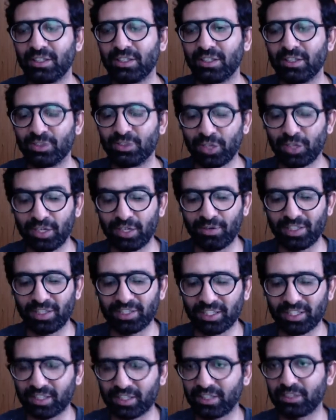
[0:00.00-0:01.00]
Sorry, one
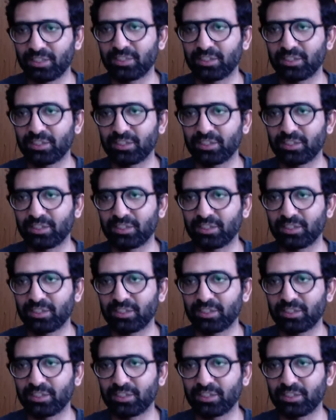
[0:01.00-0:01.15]
second.